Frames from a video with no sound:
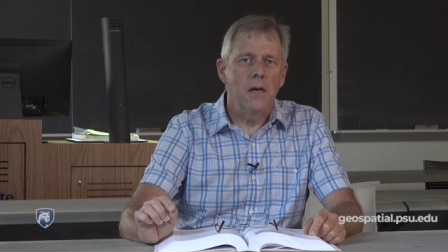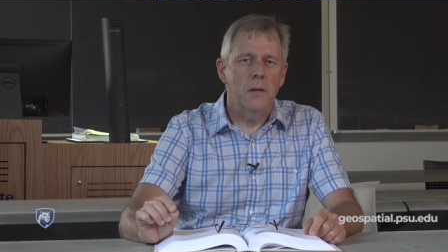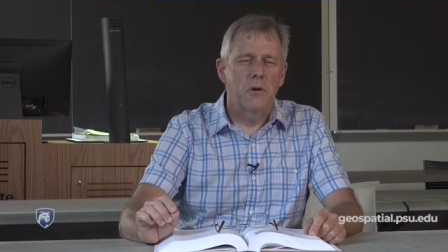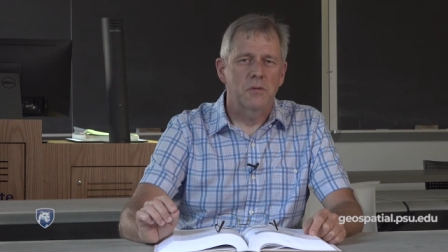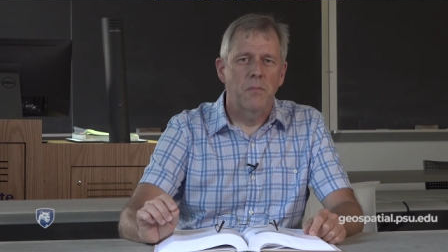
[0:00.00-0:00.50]

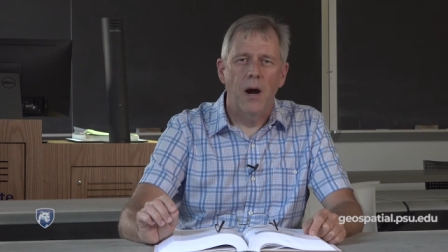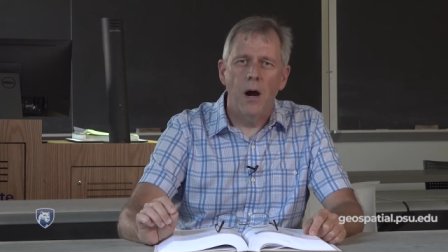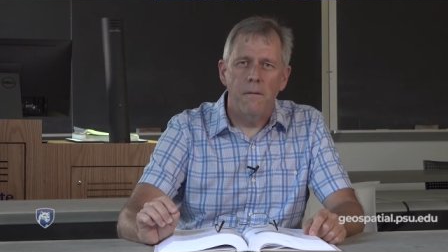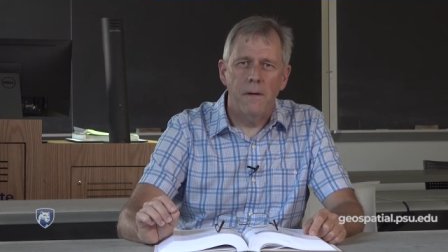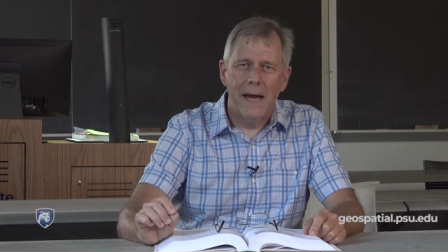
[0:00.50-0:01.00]
The most
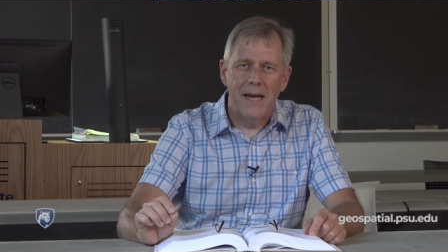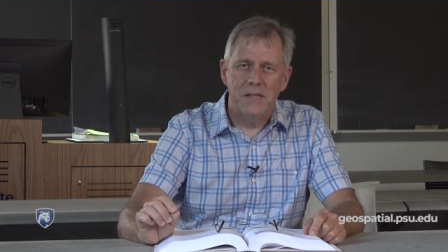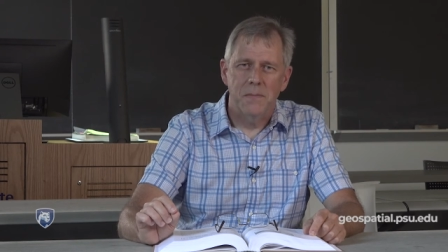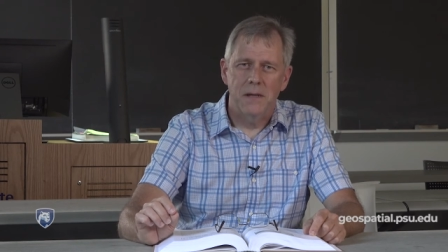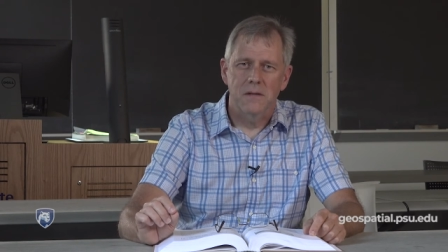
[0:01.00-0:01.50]
powerful
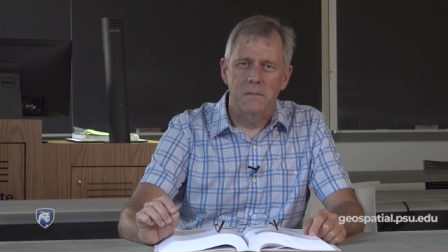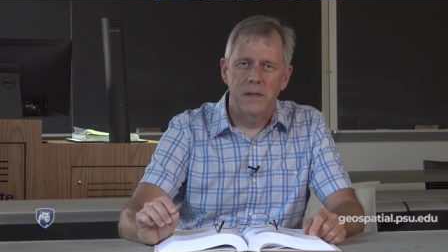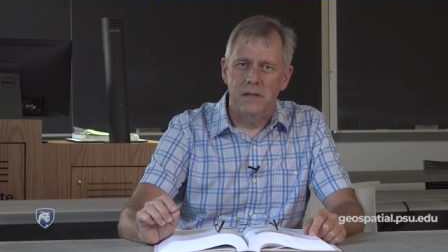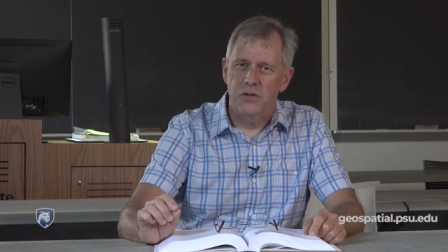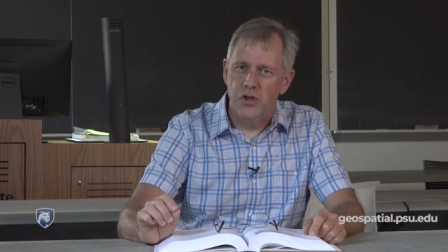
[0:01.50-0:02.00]
aspect of
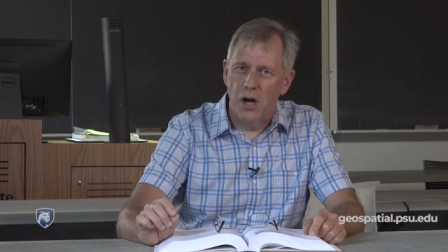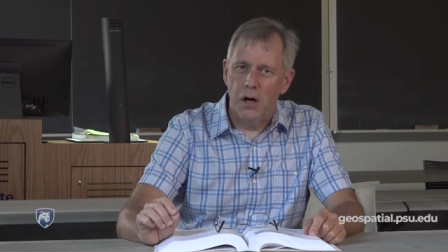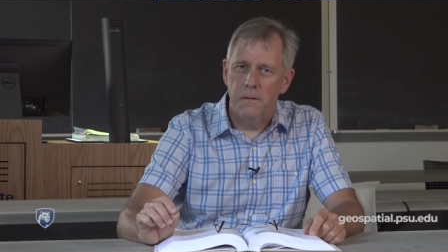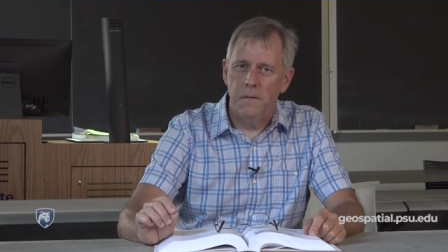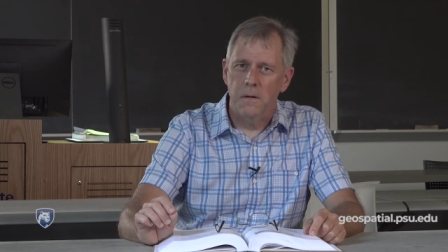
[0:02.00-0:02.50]
being a
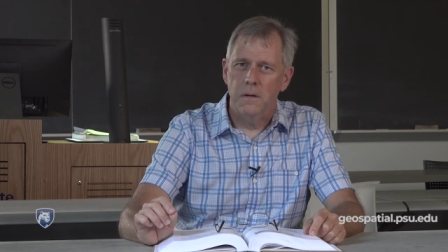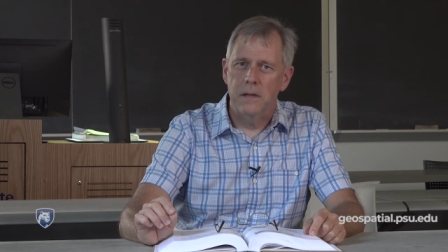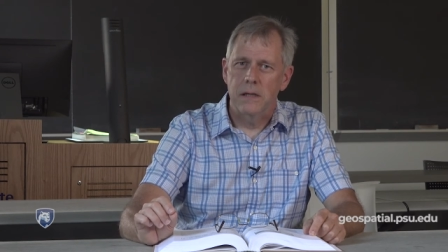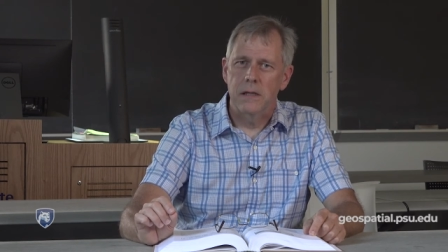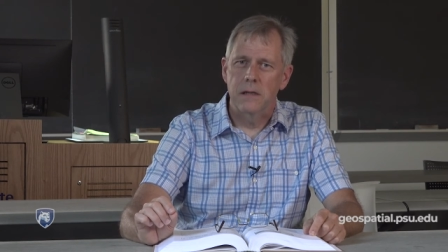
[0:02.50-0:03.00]
geographer
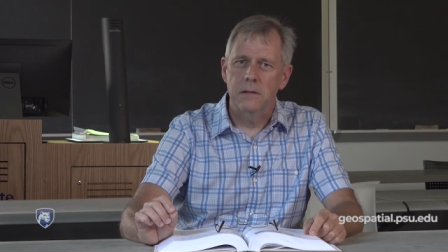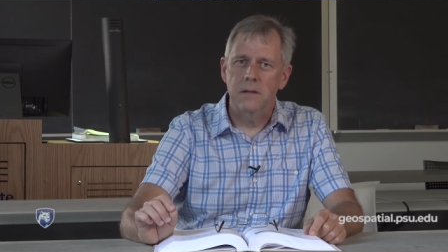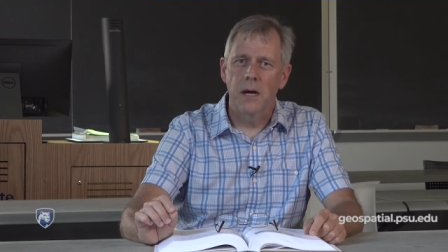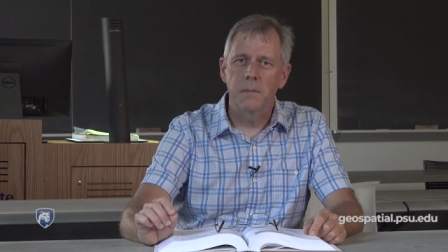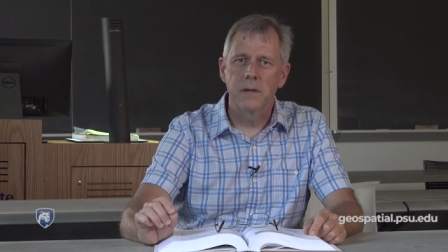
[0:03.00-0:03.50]
is
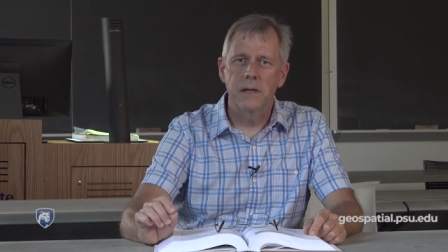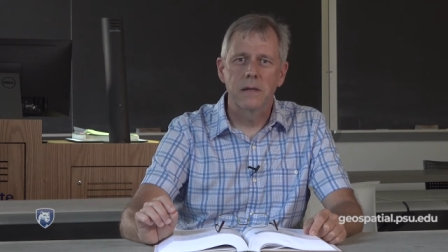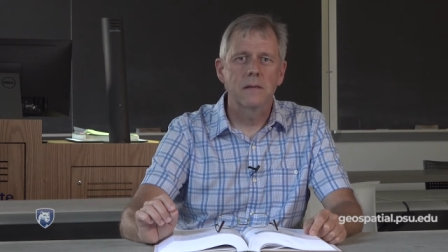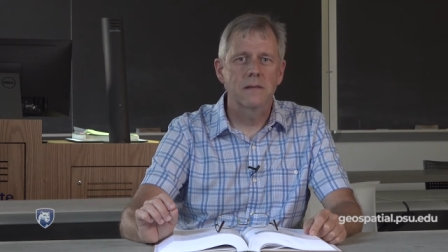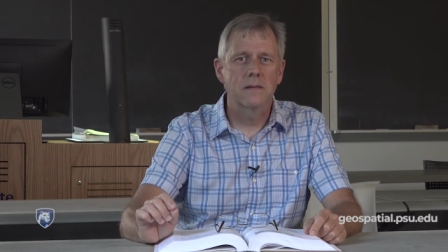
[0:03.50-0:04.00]

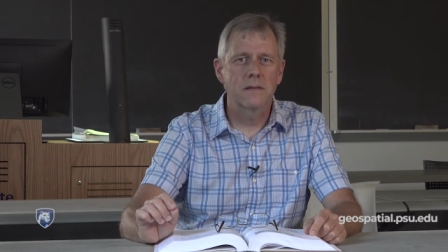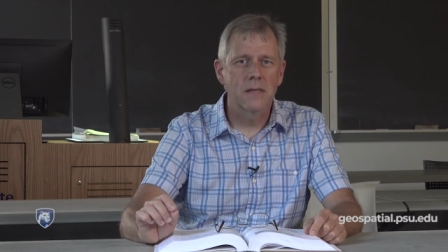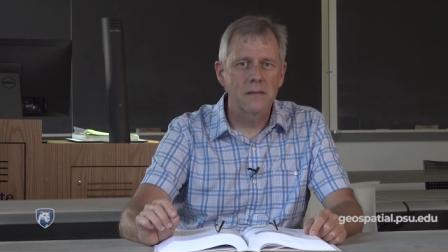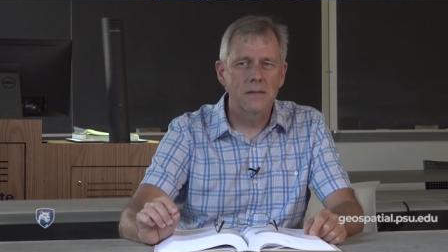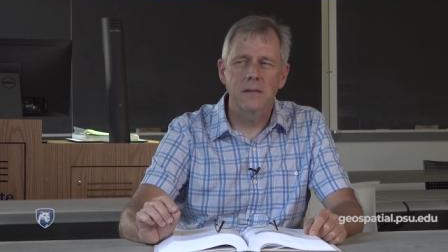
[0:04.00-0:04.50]
coupling
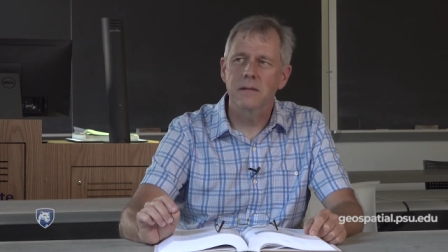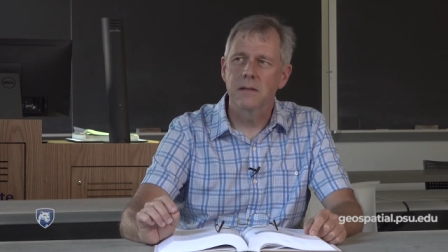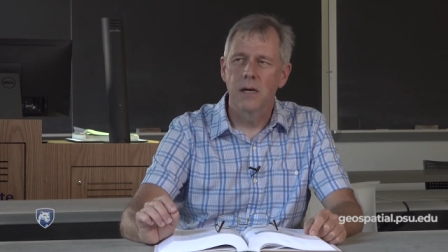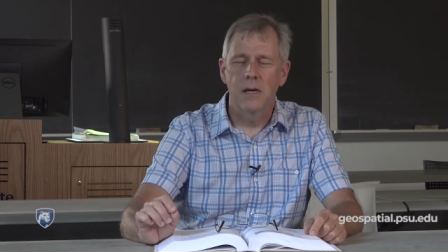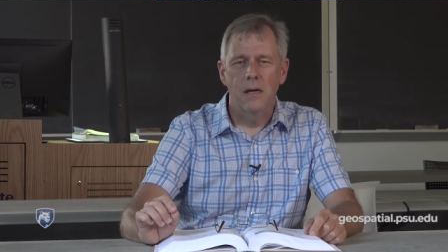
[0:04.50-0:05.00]
statistics